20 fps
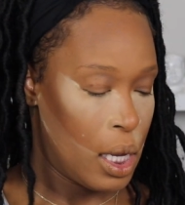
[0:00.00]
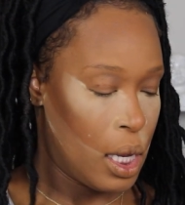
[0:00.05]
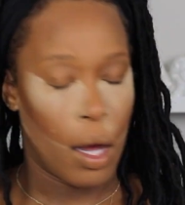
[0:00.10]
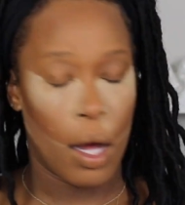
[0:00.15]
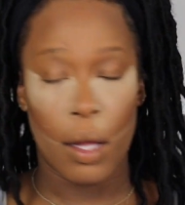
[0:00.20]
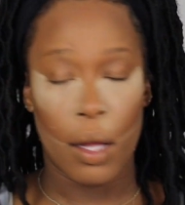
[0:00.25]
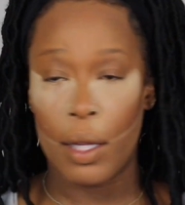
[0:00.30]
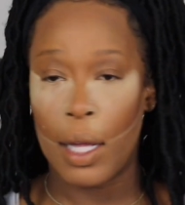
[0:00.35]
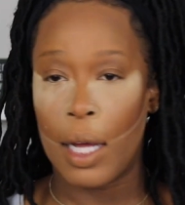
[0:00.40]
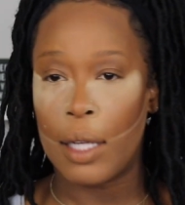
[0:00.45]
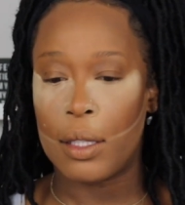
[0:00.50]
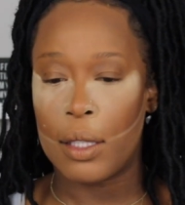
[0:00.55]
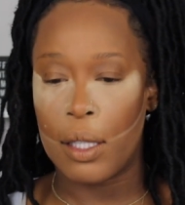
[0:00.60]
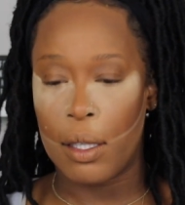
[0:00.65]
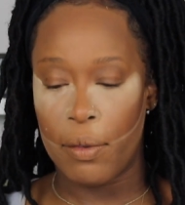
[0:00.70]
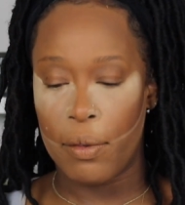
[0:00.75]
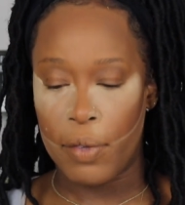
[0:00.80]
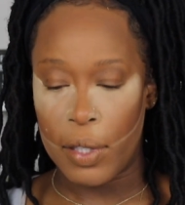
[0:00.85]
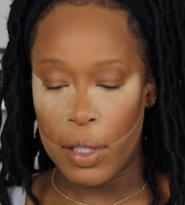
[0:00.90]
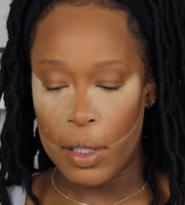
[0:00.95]
All that's
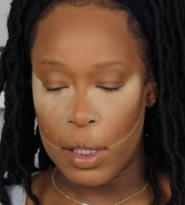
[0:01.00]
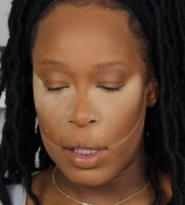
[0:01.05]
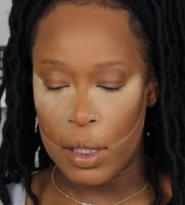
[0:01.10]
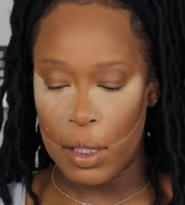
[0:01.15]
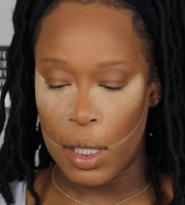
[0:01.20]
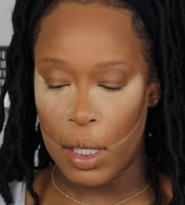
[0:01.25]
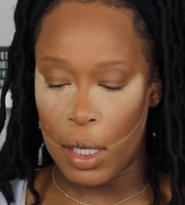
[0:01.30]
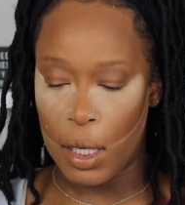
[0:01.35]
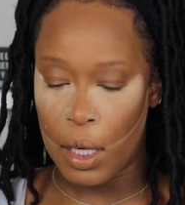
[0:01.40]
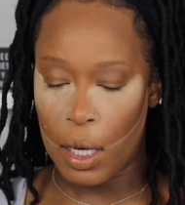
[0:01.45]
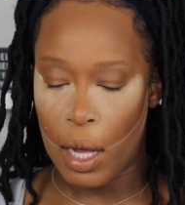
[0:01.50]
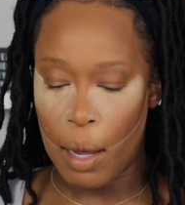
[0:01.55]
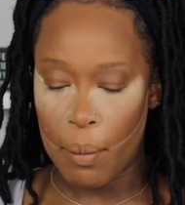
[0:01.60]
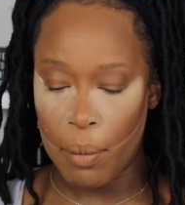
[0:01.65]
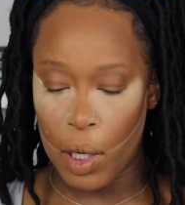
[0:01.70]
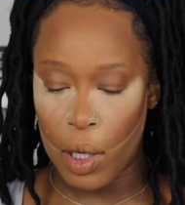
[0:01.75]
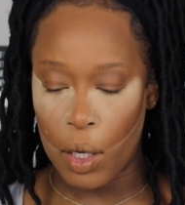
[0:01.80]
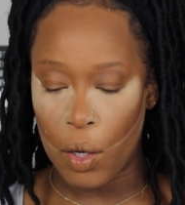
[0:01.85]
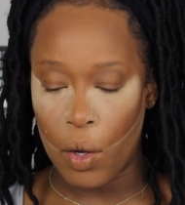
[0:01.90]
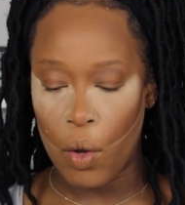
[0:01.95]
done, face is done.
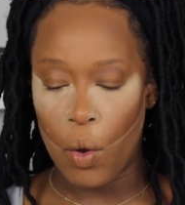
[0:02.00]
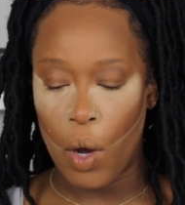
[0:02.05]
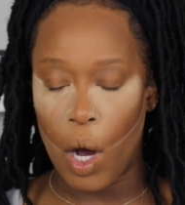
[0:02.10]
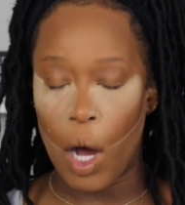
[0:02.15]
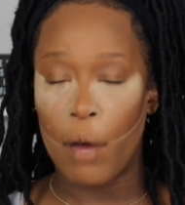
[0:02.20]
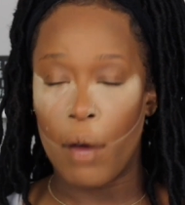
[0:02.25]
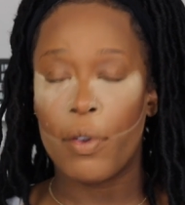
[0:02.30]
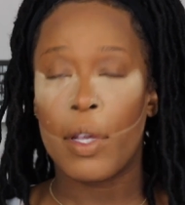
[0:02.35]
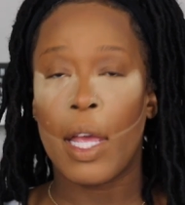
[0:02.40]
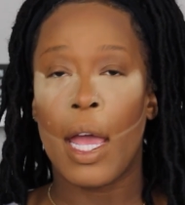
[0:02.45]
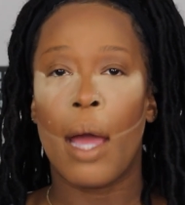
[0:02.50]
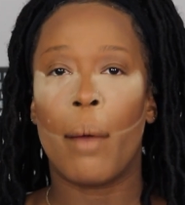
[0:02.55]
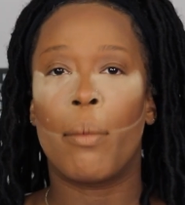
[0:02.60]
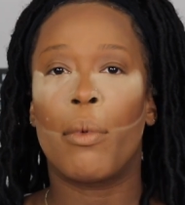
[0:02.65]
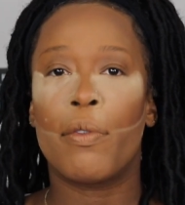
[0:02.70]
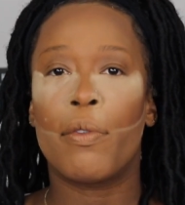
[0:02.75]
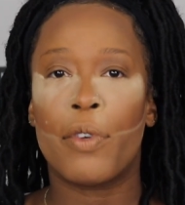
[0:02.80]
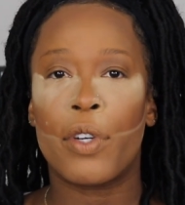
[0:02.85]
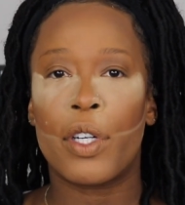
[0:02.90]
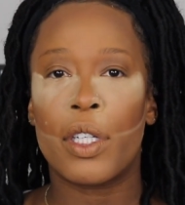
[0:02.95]
I'm gonna go off
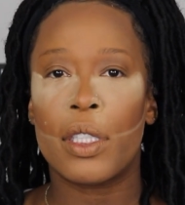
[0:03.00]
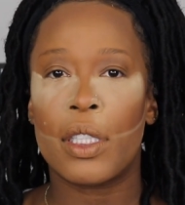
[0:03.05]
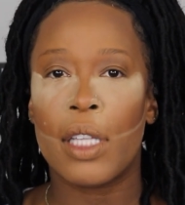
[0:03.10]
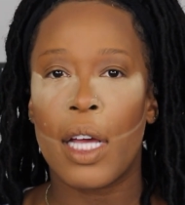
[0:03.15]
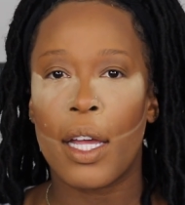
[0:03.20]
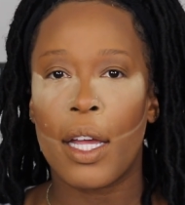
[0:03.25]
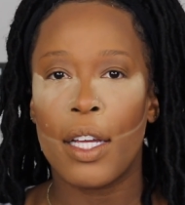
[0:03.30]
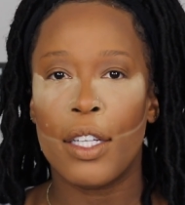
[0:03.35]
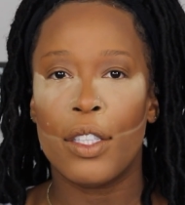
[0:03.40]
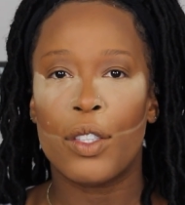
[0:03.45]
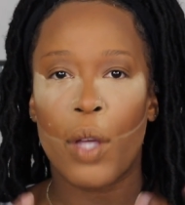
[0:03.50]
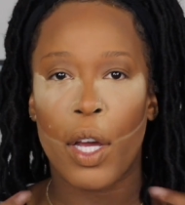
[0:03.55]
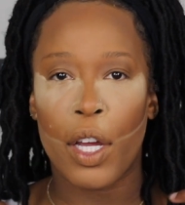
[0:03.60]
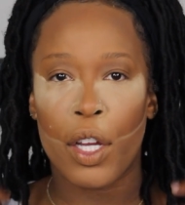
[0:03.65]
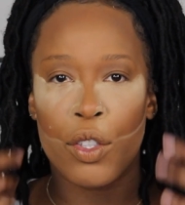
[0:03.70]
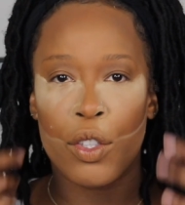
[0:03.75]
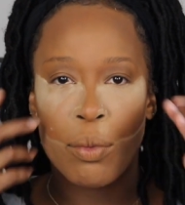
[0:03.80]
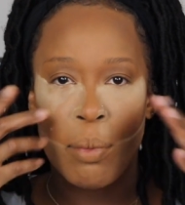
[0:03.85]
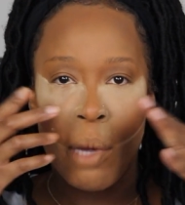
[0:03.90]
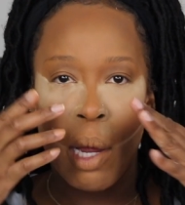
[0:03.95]
camera for a second so I
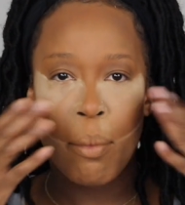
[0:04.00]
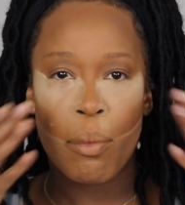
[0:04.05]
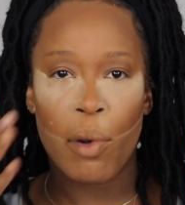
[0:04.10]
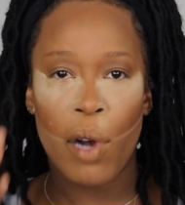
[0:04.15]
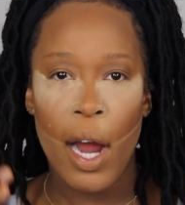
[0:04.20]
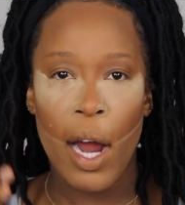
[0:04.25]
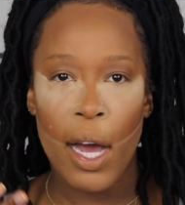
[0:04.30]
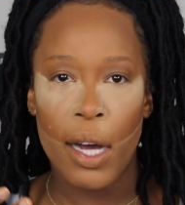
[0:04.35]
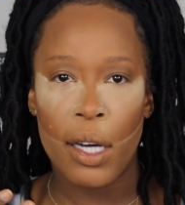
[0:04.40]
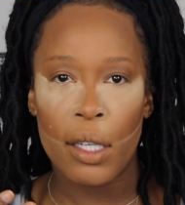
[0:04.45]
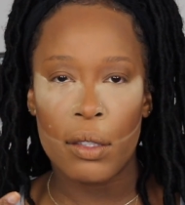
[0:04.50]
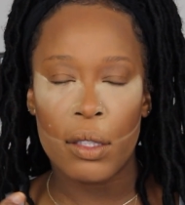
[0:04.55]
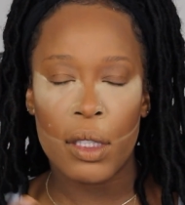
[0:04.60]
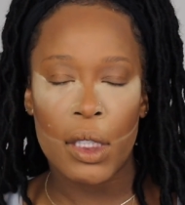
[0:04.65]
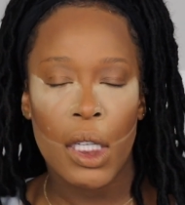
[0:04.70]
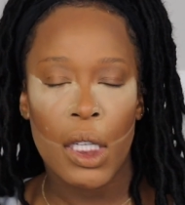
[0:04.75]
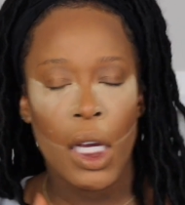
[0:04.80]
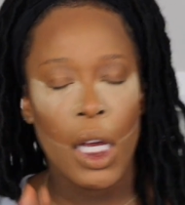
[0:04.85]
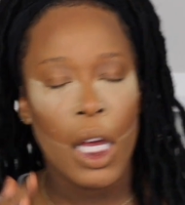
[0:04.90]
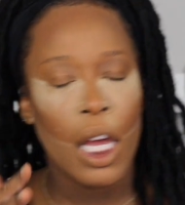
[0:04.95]
can do my brows
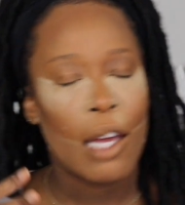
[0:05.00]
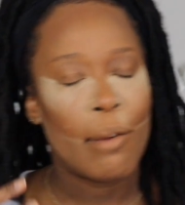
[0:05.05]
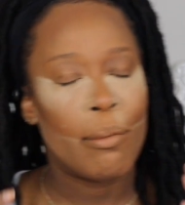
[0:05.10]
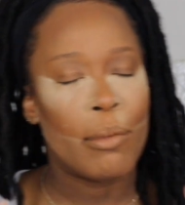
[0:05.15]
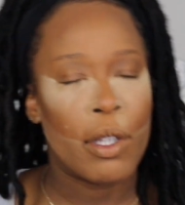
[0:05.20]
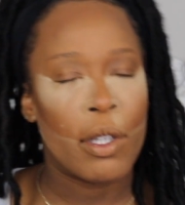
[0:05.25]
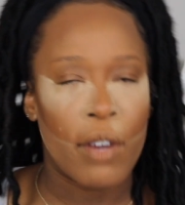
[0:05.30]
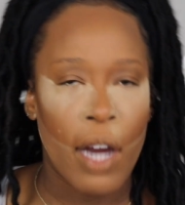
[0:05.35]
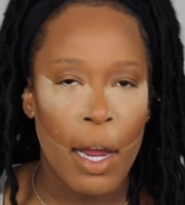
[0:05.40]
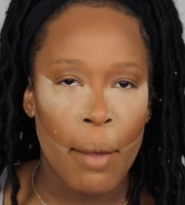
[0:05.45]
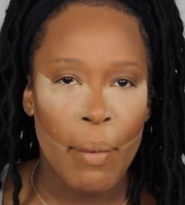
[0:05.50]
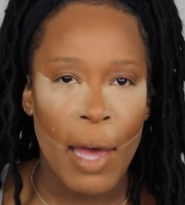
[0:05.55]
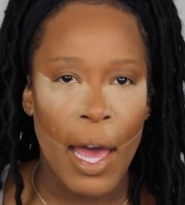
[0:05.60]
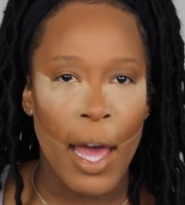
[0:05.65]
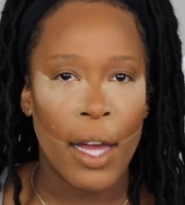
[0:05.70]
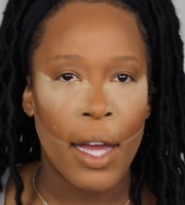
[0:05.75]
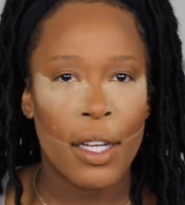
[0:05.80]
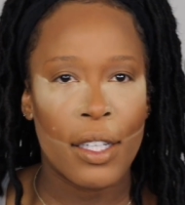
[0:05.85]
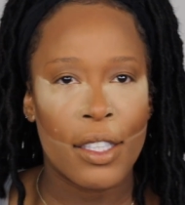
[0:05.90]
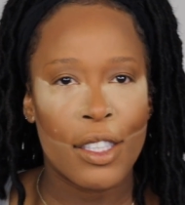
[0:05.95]
and be right
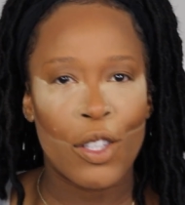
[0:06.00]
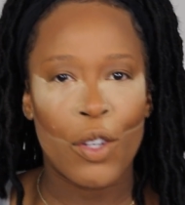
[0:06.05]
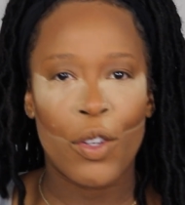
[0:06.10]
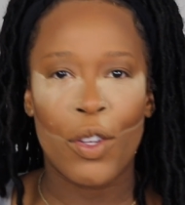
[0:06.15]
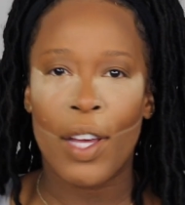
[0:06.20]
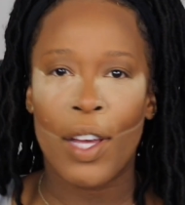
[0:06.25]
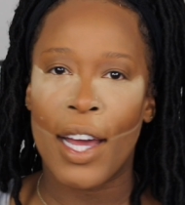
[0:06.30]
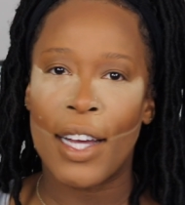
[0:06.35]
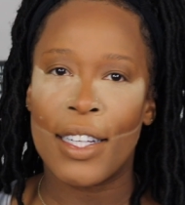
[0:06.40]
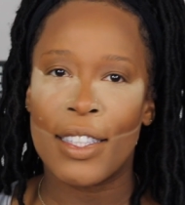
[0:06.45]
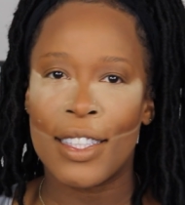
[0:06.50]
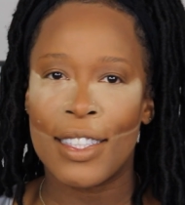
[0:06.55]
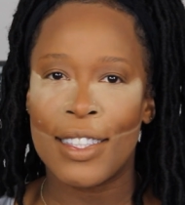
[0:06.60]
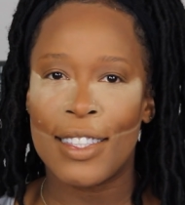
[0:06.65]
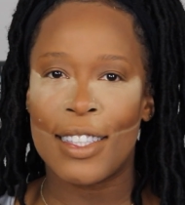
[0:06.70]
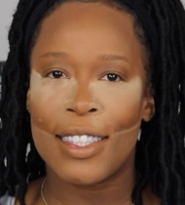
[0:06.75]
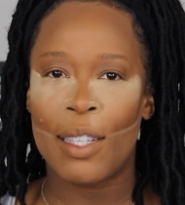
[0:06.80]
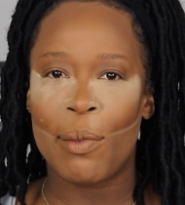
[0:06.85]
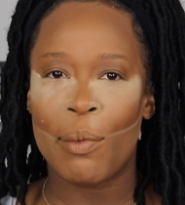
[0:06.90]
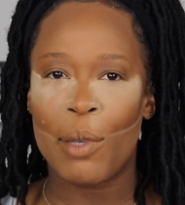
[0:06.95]
back so you guys can
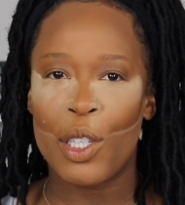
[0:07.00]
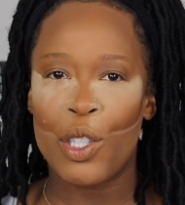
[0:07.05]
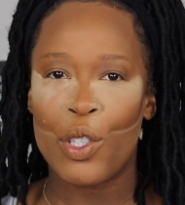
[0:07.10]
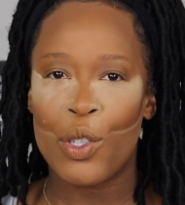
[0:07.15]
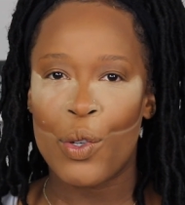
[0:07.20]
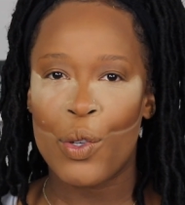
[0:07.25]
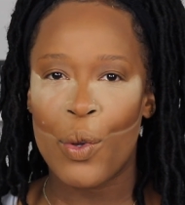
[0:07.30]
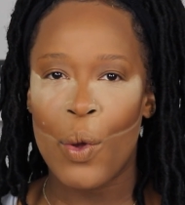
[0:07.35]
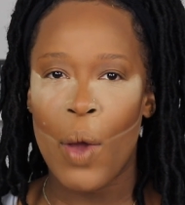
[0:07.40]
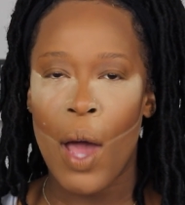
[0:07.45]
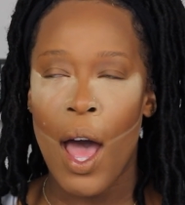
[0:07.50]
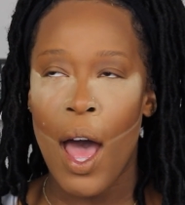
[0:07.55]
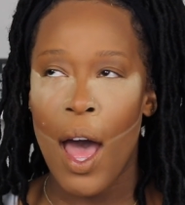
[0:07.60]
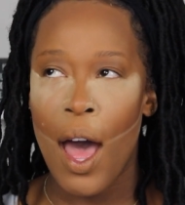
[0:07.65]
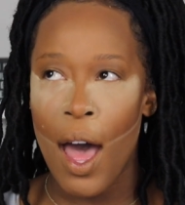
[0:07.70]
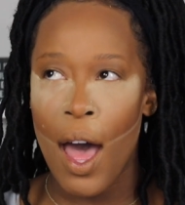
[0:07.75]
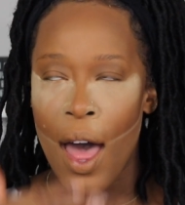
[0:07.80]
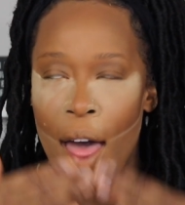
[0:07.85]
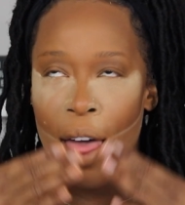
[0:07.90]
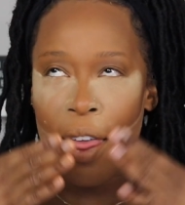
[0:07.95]
see me do
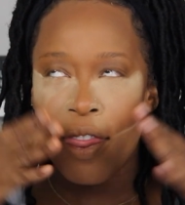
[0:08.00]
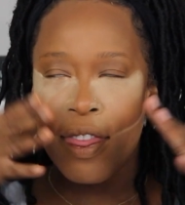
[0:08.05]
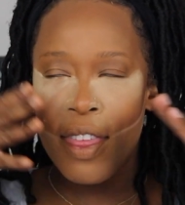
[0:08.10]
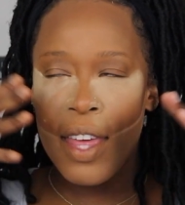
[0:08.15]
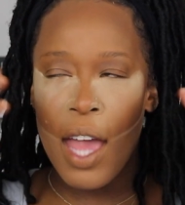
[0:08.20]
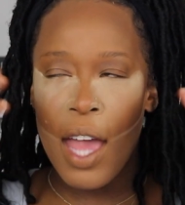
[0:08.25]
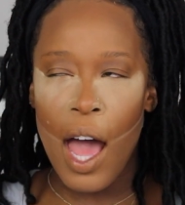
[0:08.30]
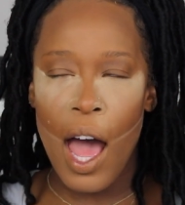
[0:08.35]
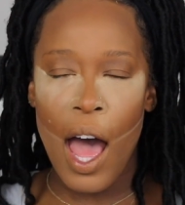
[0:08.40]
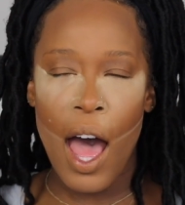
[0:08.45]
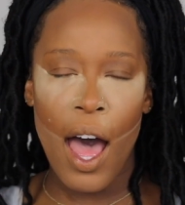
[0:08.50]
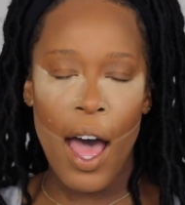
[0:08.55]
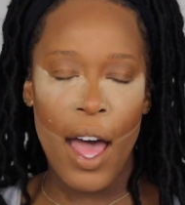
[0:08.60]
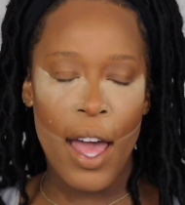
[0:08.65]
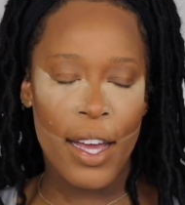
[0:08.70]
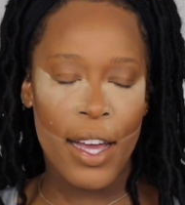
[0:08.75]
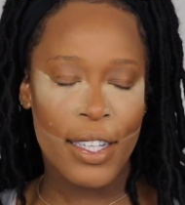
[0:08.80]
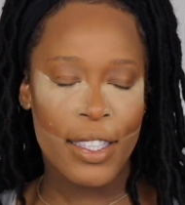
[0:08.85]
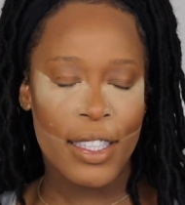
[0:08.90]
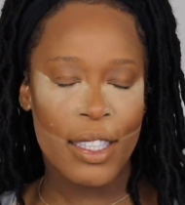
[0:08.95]
the
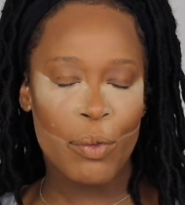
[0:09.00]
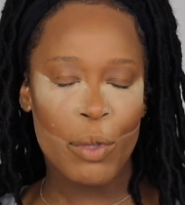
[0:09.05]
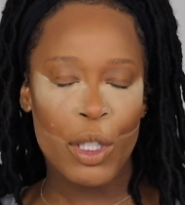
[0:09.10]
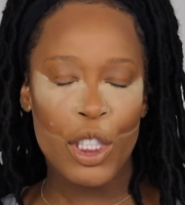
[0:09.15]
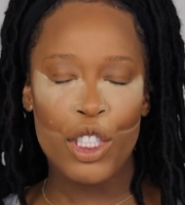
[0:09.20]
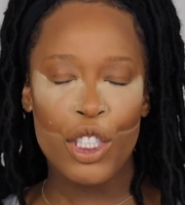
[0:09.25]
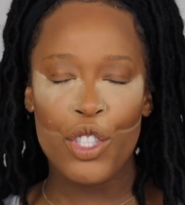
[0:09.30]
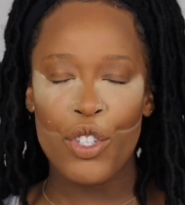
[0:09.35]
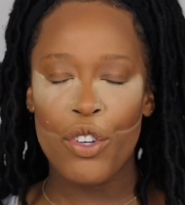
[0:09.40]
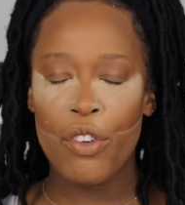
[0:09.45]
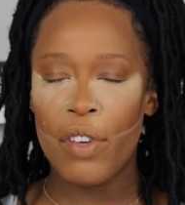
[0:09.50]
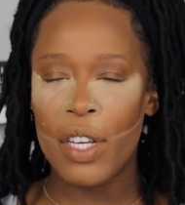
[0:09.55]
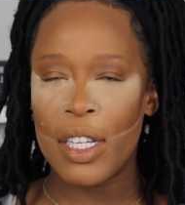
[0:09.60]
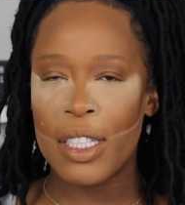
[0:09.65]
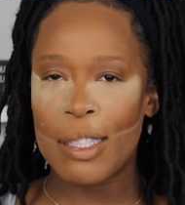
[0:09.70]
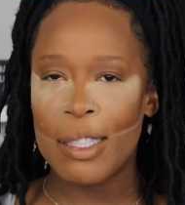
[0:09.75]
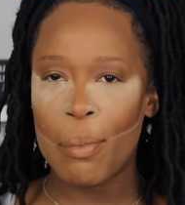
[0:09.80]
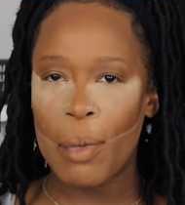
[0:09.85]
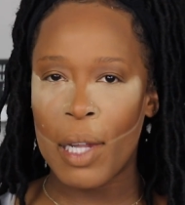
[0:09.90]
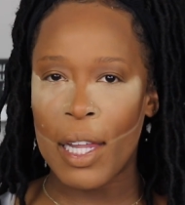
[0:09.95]
eyes with the
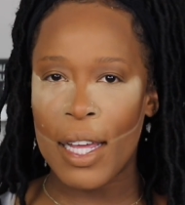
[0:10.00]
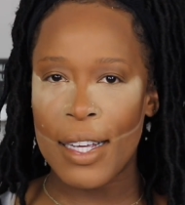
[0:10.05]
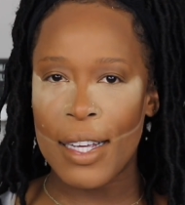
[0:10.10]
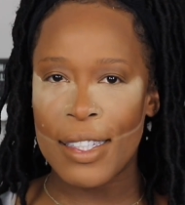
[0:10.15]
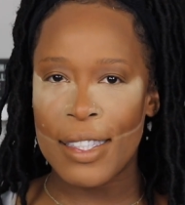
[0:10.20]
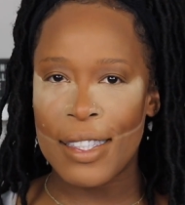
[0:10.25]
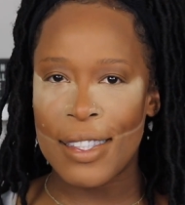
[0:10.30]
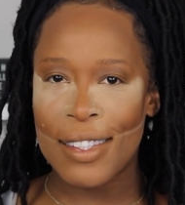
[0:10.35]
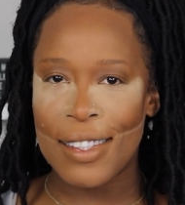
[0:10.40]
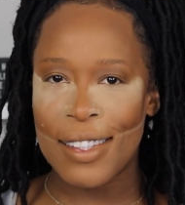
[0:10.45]
Juvias Place.